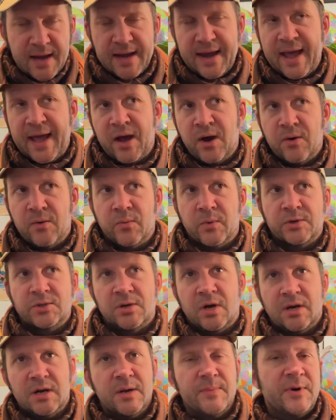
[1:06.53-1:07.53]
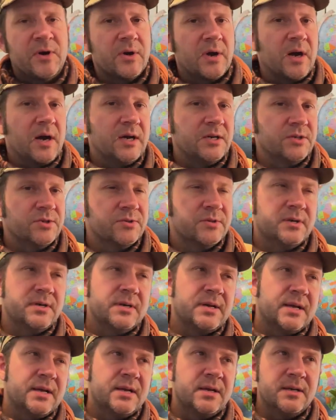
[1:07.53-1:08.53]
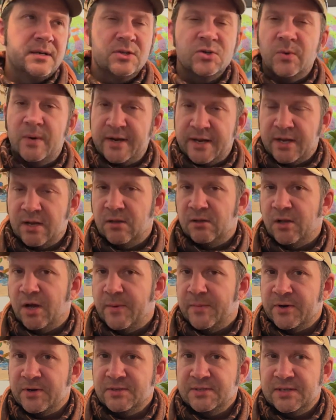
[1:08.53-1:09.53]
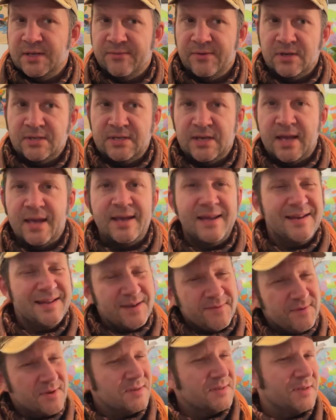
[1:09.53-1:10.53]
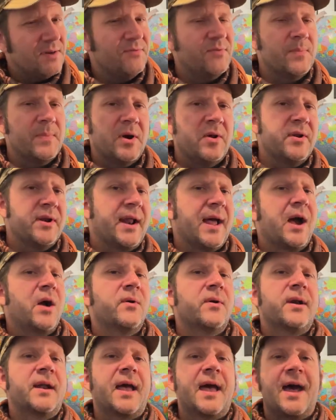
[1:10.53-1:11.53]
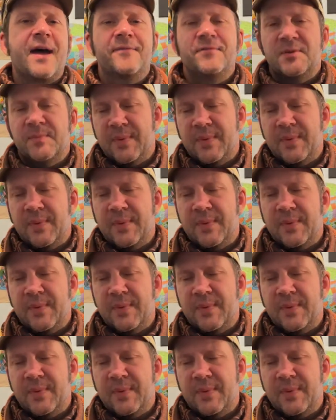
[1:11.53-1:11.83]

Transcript: Now, we're talking about 120 kilometers, give or take, and give yourself about an hour and a half,